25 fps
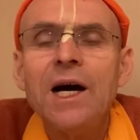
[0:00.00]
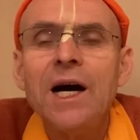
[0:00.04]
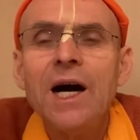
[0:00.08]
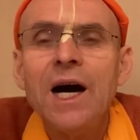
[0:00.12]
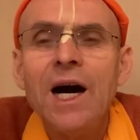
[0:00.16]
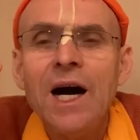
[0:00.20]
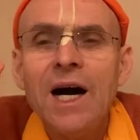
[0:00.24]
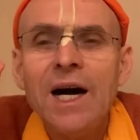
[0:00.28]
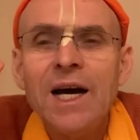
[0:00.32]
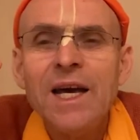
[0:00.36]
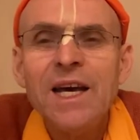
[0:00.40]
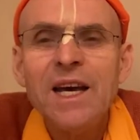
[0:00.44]

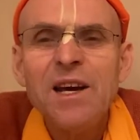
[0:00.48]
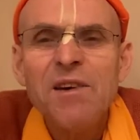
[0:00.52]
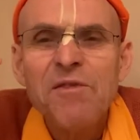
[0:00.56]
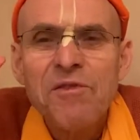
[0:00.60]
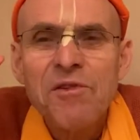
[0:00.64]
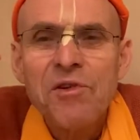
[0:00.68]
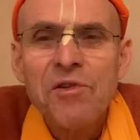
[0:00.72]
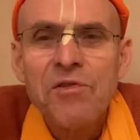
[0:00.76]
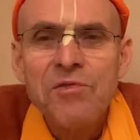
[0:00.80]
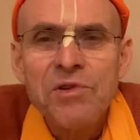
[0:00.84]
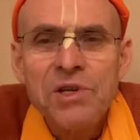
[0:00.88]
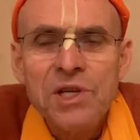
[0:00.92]
I have
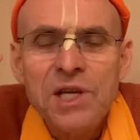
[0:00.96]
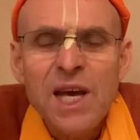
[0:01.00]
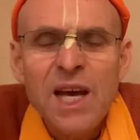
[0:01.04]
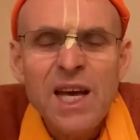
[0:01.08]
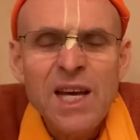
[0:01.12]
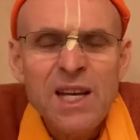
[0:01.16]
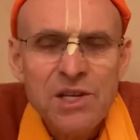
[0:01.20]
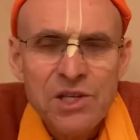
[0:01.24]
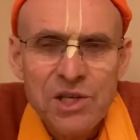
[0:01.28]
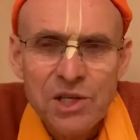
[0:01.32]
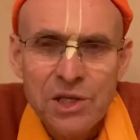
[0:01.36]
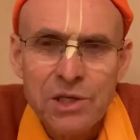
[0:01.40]

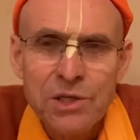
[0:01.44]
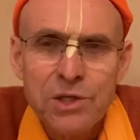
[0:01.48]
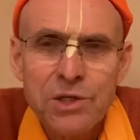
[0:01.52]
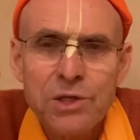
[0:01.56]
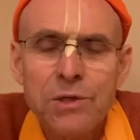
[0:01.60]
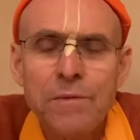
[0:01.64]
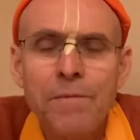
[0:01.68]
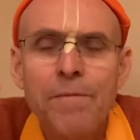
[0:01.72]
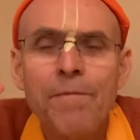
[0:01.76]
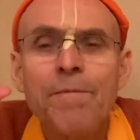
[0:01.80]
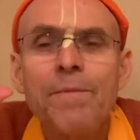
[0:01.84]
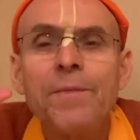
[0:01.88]
created
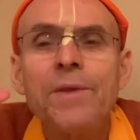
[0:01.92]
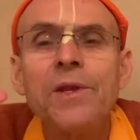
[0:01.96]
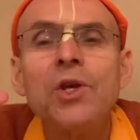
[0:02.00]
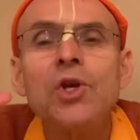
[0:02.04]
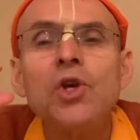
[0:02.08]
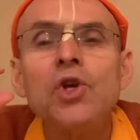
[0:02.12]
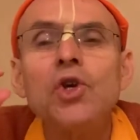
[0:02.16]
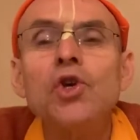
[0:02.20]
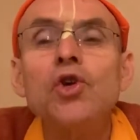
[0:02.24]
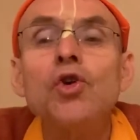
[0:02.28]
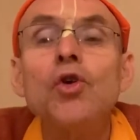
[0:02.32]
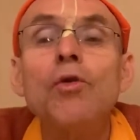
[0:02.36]

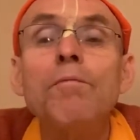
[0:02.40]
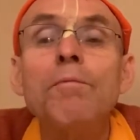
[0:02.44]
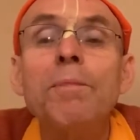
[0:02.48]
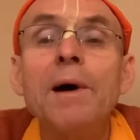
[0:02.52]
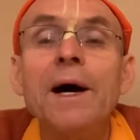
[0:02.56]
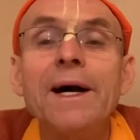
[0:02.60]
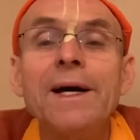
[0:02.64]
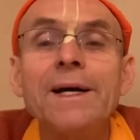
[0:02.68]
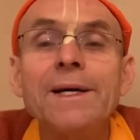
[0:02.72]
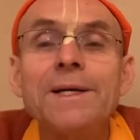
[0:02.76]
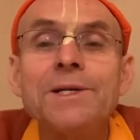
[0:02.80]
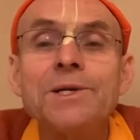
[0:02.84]
your
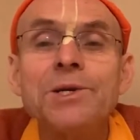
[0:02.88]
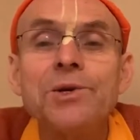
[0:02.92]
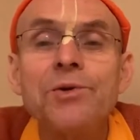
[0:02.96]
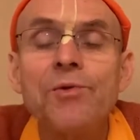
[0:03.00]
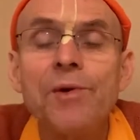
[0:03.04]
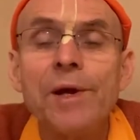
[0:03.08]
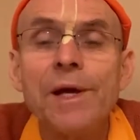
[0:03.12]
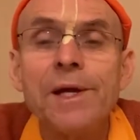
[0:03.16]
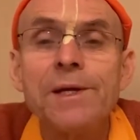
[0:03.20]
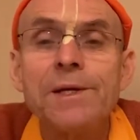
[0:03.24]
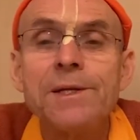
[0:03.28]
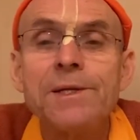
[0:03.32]
pious
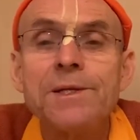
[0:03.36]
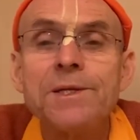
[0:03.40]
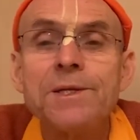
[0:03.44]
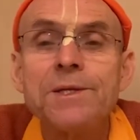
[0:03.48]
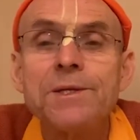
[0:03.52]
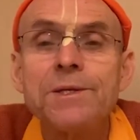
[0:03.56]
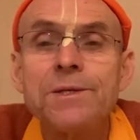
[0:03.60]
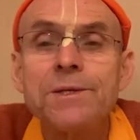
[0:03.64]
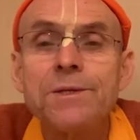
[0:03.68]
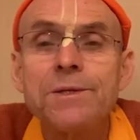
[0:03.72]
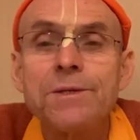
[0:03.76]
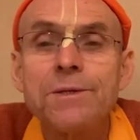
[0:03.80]

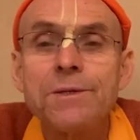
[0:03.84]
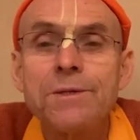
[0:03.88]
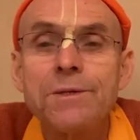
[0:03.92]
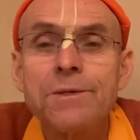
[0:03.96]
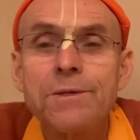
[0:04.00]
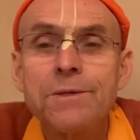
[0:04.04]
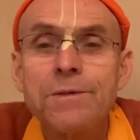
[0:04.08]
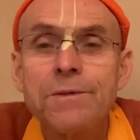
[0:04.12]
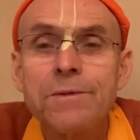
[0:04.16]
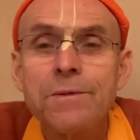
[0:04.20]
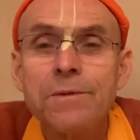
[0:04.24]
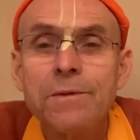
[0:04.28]
credits.
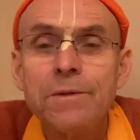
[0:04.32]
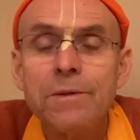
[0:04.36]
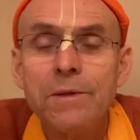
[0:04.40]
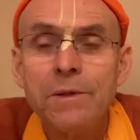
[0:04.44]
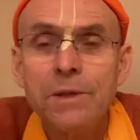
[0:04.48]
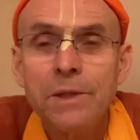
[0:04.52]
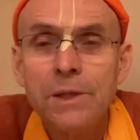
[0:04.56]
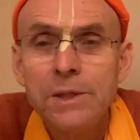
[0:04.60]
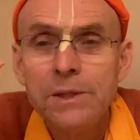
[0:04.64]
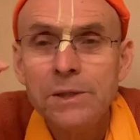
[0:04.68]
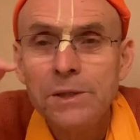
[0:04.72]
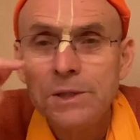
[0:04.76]

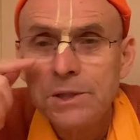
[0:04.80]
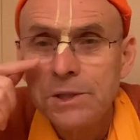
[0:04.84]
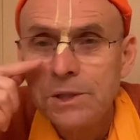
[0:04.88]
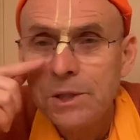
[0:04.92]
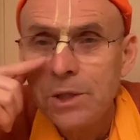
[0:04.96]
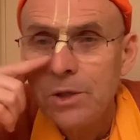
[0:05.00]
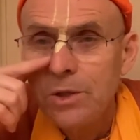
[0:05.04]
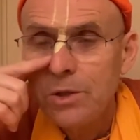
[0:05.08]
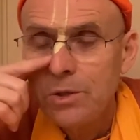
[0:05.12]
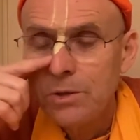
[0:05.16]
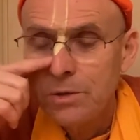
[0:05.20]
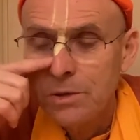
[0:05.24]
And
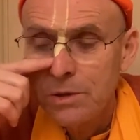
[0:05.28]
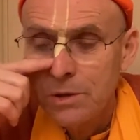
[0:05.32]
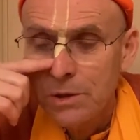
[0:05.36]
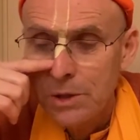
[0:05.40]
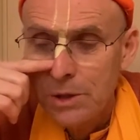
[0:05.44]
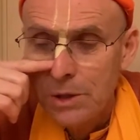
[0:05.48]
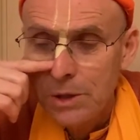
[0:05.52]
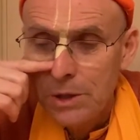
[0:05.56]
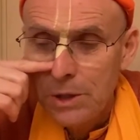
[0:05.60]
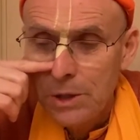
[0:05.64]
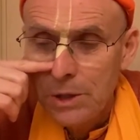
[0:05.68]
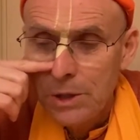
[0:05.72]
so
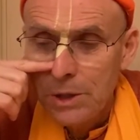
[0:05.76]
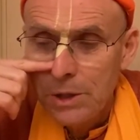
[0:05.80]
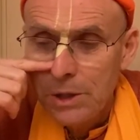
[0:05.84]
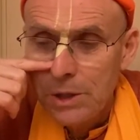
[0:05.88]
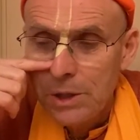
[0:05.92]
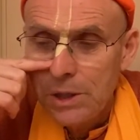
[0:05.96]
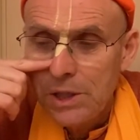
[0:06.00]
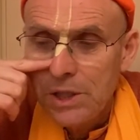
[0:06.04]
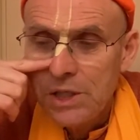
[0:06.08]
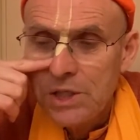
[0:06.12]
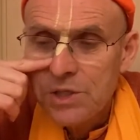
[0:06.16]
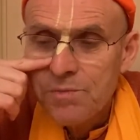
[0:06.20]

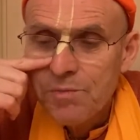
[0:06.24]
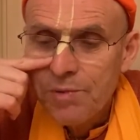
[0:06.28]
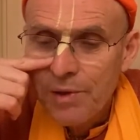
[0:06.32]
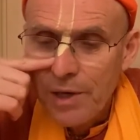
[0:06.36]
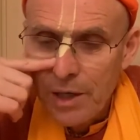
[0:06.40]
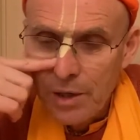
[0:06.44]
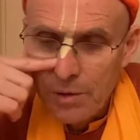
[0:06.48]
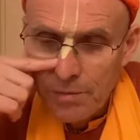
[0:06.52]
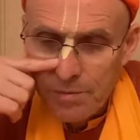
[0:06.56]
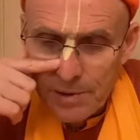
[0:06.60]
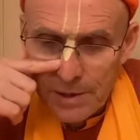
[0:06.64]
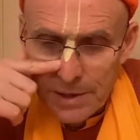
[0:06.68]
it is
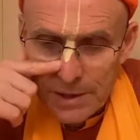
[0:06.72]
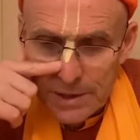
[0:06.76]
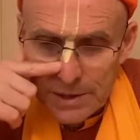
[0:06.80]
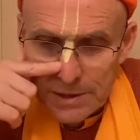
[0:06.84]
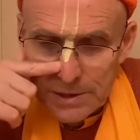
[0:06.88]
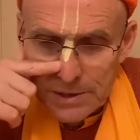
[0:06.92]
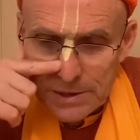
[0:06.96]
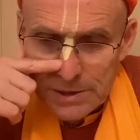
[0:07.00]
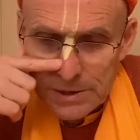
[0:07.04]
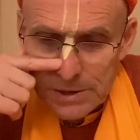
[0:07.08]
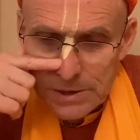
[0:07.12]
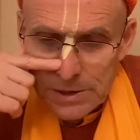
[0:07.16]
Prabhupada
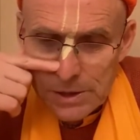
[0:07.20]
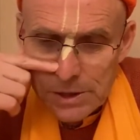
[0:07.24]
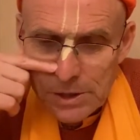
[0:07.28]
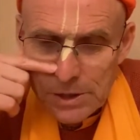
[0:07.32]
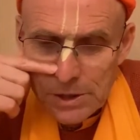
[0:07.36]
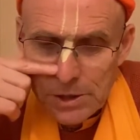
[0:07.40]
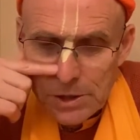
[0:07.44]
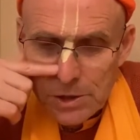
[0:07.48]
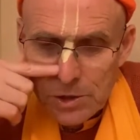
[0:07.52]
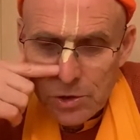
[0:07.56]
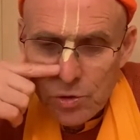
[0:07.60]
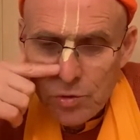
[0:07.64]

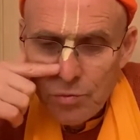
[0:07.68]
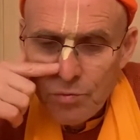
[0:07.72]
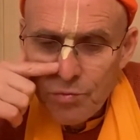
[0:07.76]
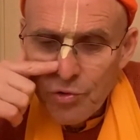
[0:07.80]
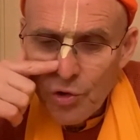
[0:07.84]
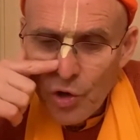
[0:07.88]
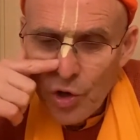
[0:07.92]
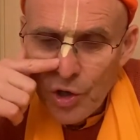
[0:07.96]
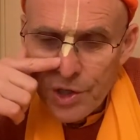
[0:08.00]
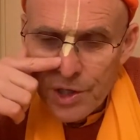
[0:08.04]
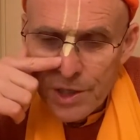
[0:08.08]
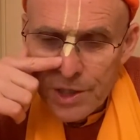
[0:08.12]
who
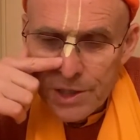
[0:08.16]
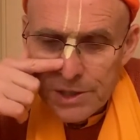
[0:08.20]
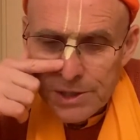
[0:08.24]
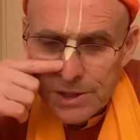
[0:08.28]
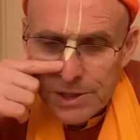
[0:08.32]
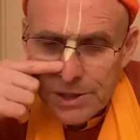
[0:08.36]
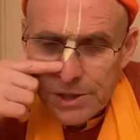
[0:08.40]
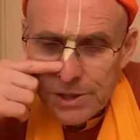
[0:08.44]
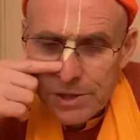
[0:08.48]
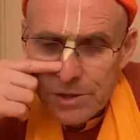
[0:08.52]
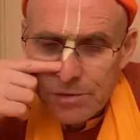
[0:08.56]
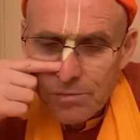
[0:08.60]
brought
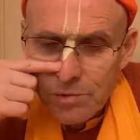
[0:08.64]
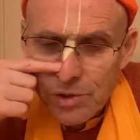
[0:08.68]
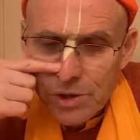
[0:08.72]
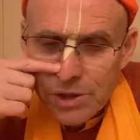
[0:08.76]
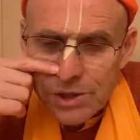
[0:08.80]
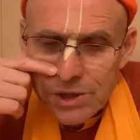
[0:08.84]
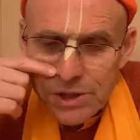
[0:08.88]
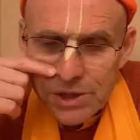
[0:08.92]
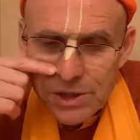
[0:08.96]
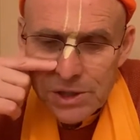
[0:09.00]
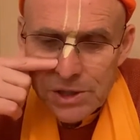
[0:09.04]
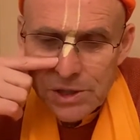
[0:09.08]
us the
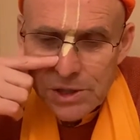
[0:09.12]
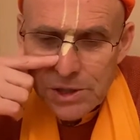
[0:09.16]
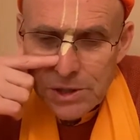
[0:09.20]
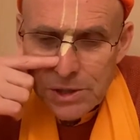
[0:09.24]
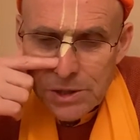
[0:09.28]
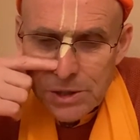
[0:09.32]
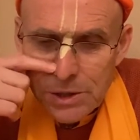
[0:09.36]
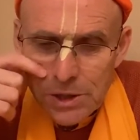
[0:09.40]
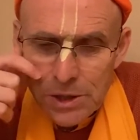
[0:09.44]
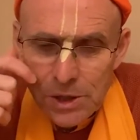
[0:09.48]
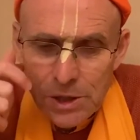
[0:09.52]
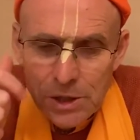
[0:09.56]
mercy
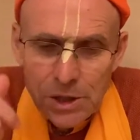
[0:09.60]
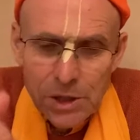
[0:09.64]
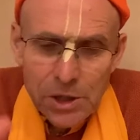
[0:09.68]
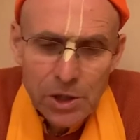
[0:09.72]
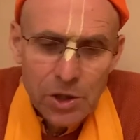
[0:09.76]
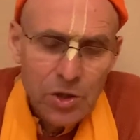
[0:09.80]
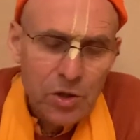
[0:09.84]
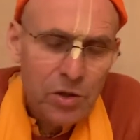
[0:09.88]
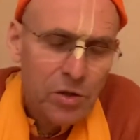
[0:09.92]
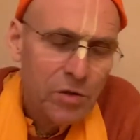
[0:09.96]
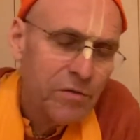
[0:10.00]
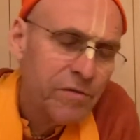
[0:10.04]

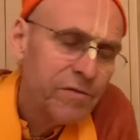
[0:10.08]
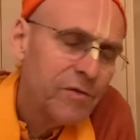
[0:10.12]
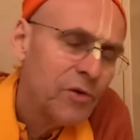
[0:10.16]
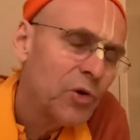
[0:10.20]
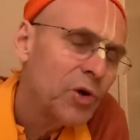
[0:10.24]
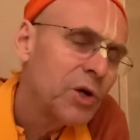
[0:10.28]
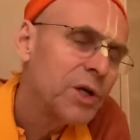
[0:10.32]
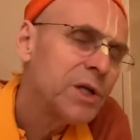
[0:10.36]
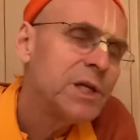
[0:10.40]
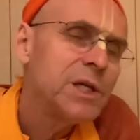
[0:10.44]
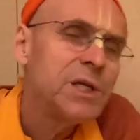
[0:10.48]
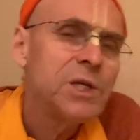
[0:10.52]
of
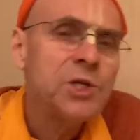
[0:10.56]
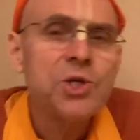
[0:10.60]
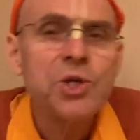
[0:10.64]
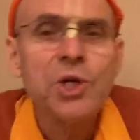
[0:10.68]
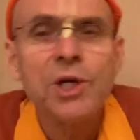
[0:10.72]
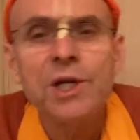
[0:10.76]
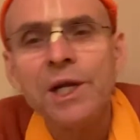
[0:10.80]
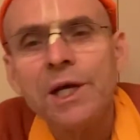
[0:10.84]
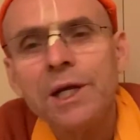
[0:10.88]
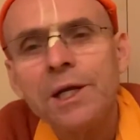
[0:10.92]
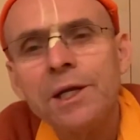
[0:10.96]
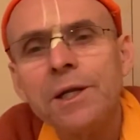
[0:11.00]
Lord
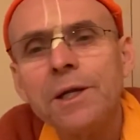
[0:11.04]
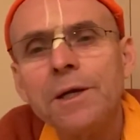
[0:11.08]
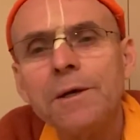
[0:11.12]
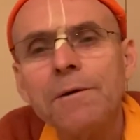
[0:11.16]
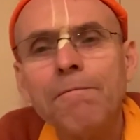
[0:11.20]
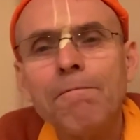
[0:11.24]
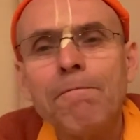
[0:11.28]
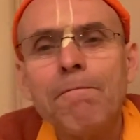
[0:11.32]
Nityānanda,